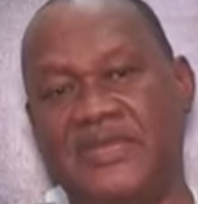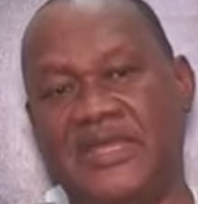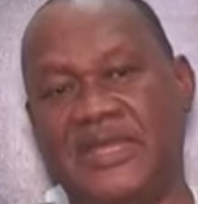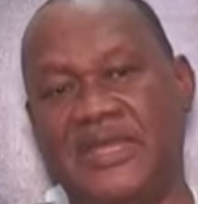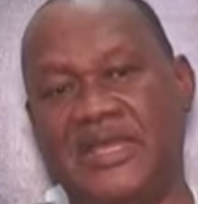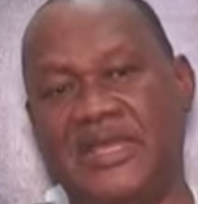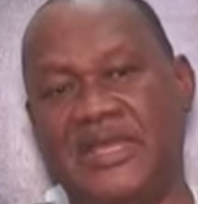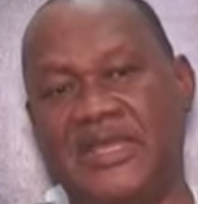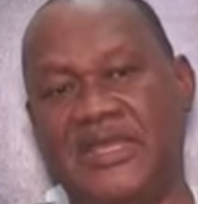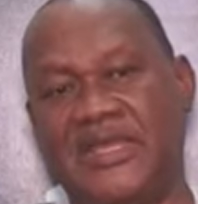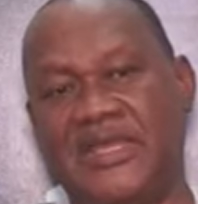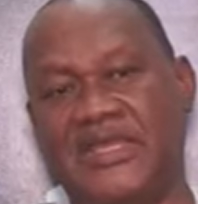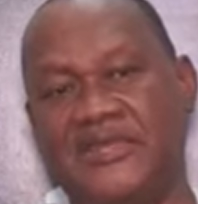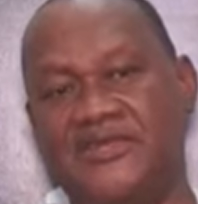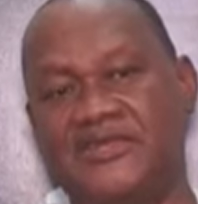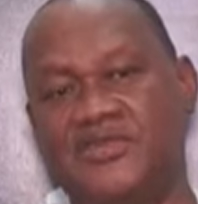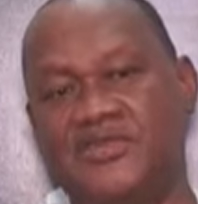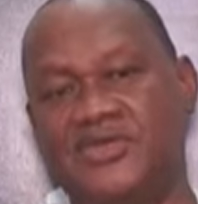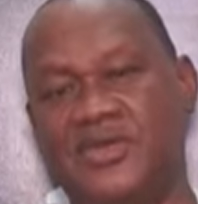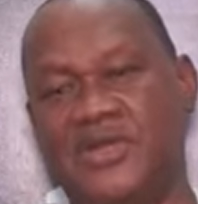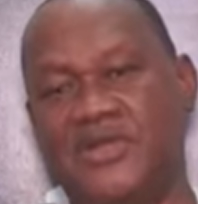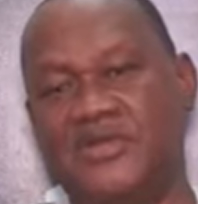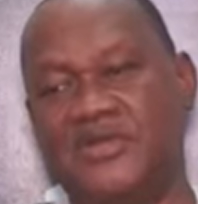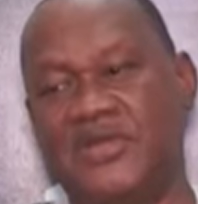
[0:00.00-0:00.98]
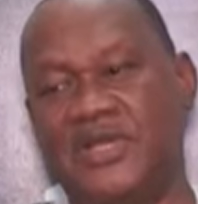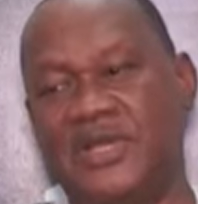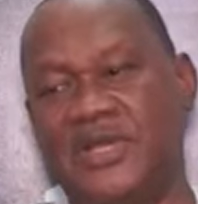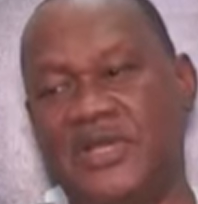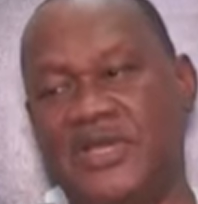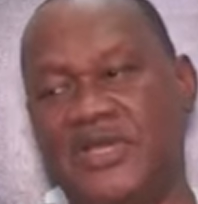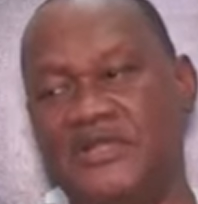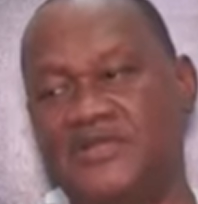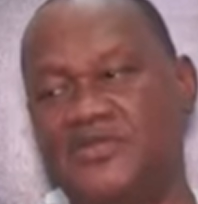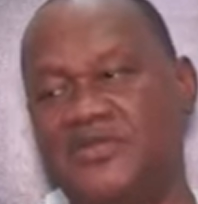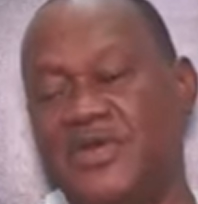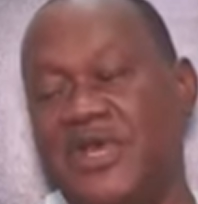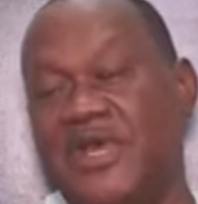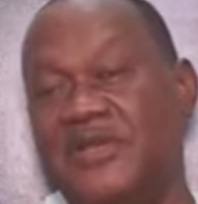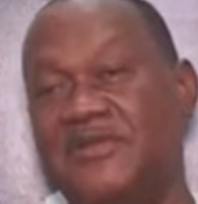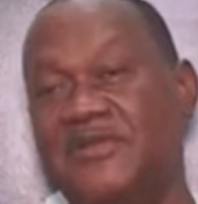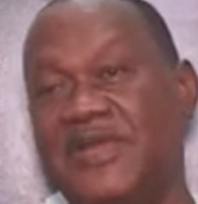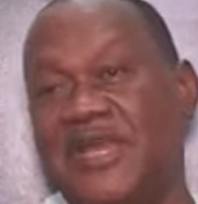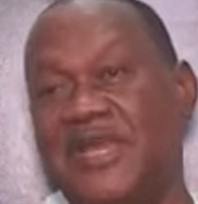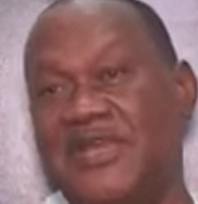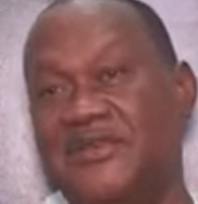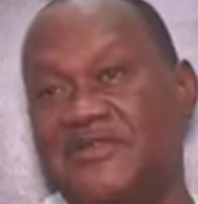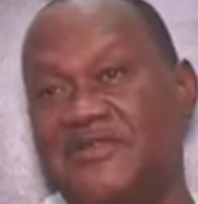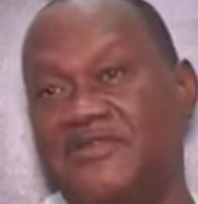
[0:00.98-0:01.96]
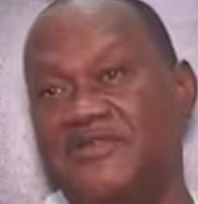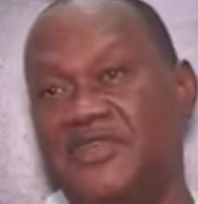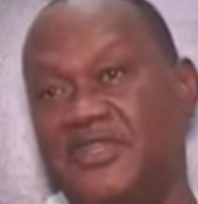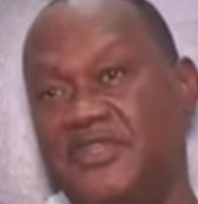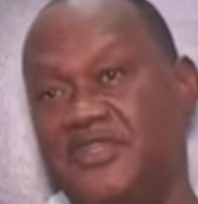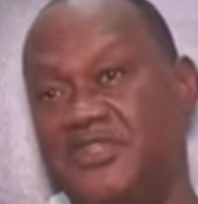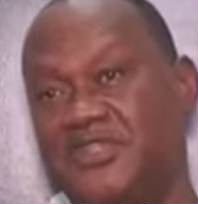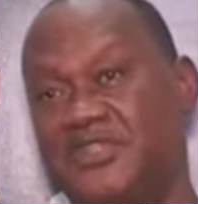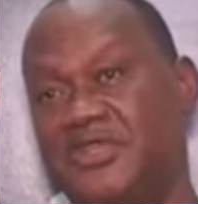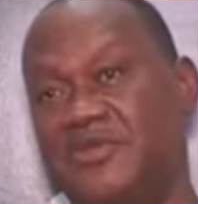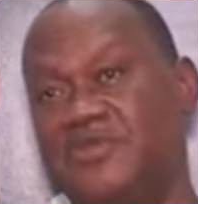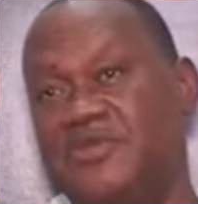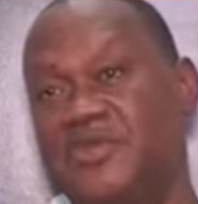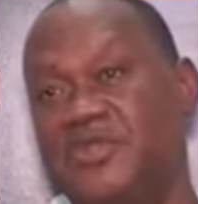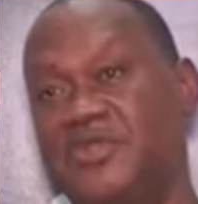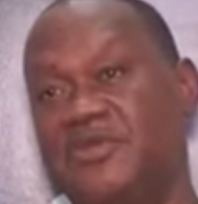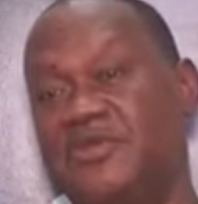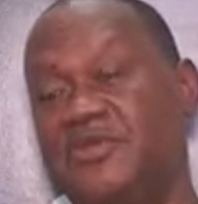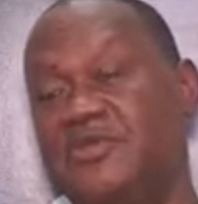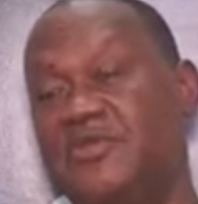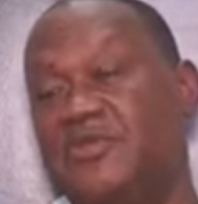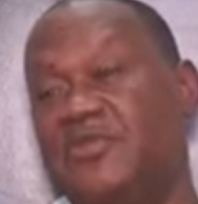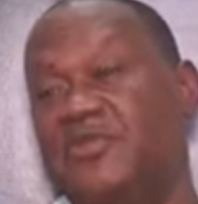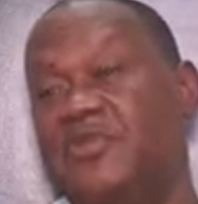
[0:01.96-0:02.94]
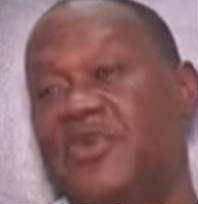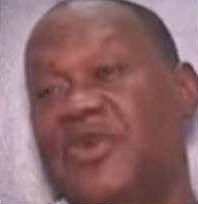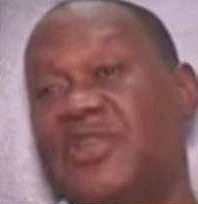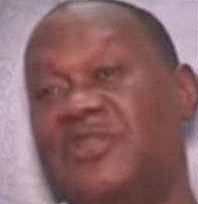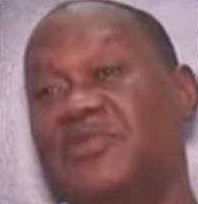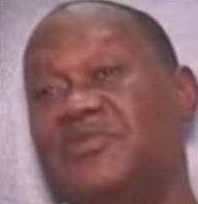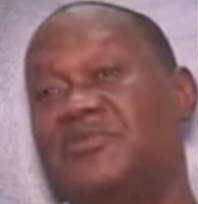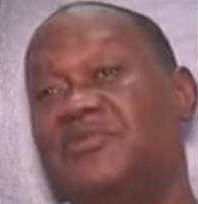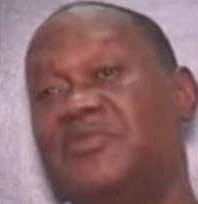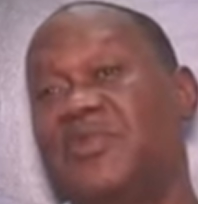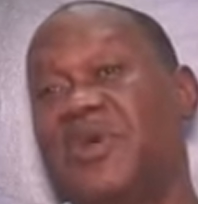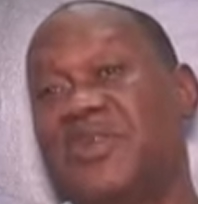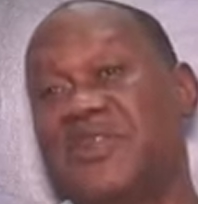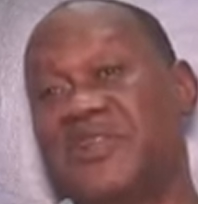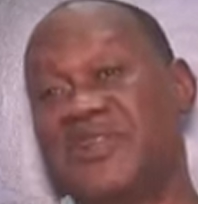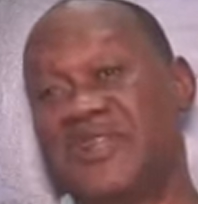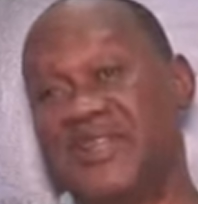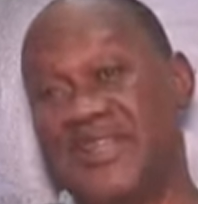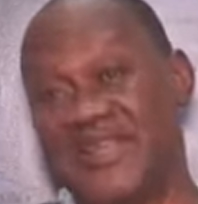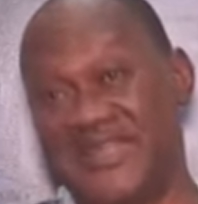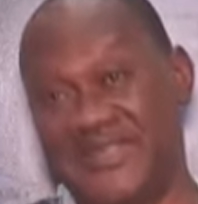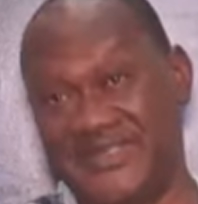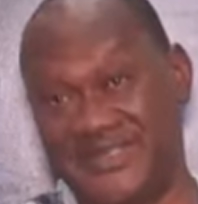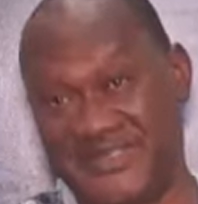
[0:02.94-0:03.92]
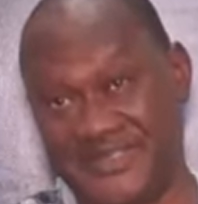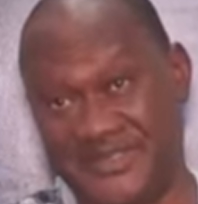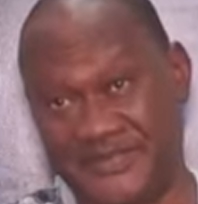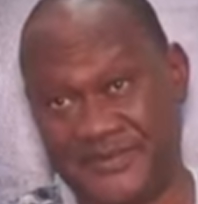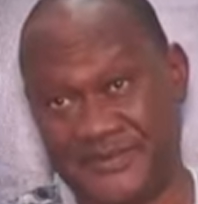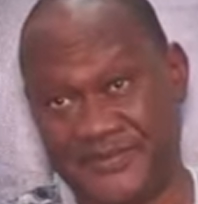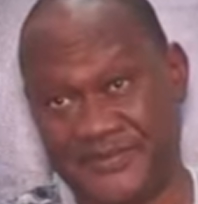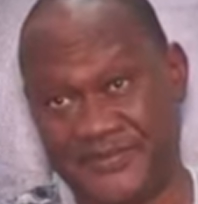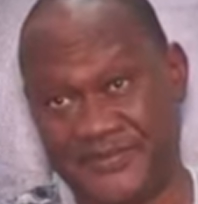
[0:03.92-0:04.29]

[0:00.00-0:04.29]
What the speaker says: I had to arrive in Germany 1 month late.